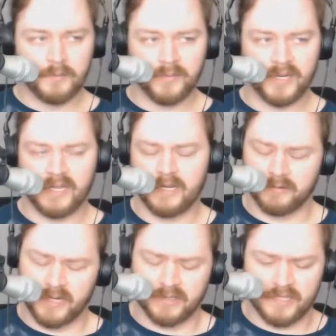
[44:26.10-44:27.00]
But
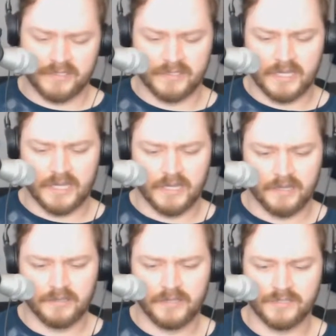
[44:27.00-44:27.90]
anyway, let's
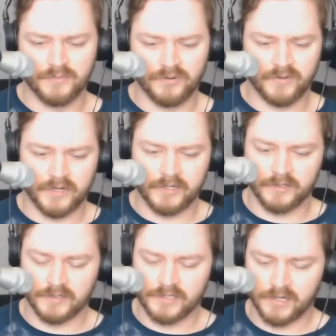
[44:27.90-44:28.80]
move on
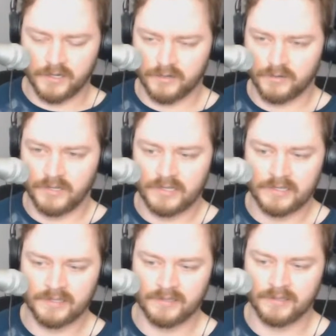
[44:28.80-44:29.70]
here. So,
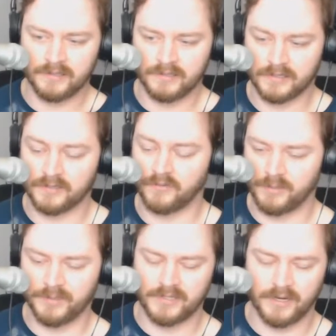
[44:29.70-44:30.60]
because I've
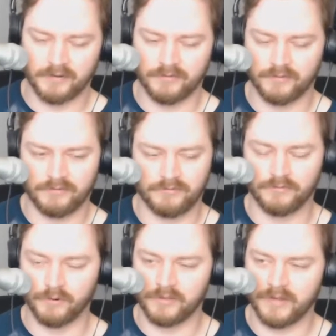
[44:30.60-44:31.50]
already been talking for
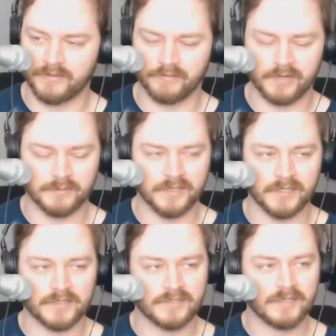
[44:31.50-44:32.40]
45 freaking
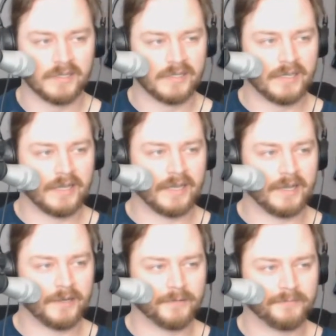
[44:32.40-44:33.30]
minutes.
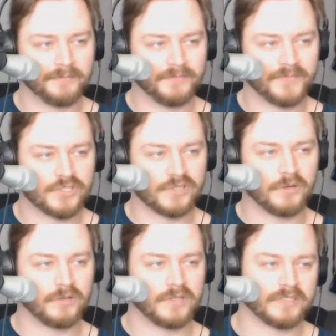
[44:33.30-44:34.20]

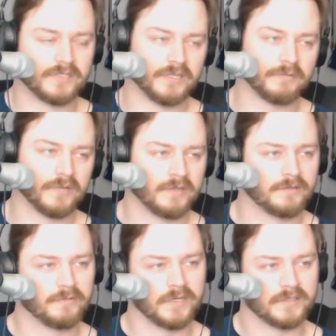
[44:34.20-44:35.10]
So let's see what
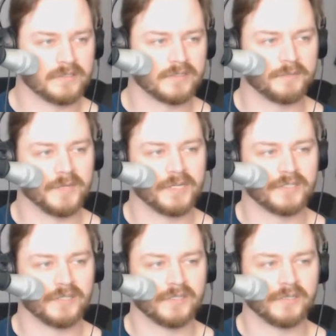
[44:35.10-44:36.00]
else is on my
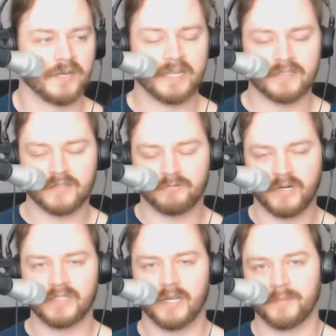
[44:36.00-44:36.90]
agenda here. I guess I'll
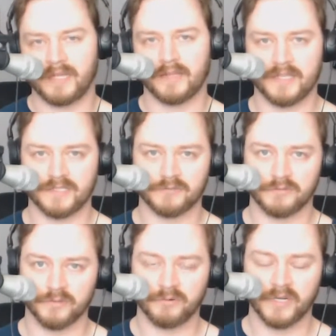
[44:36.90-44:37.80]
run down my classes
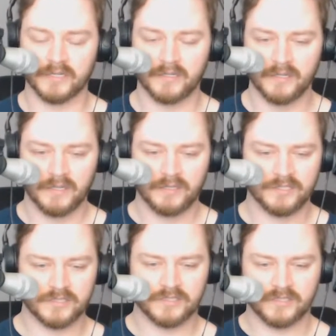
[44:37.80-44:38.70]
real quick,
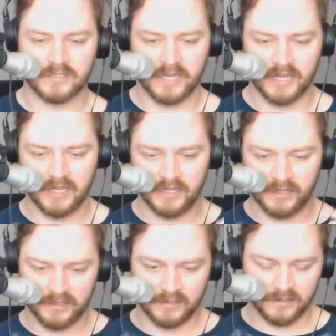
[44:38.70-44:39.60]
just to
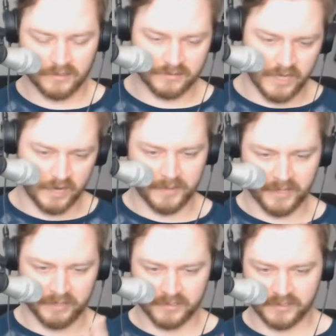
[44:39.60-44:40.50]
say, talk
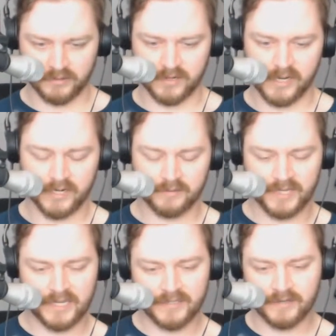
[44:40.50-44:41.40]
about like what's going on,
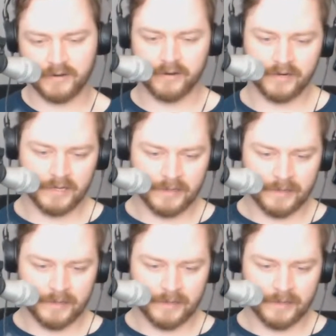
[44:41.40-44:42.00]
because there are,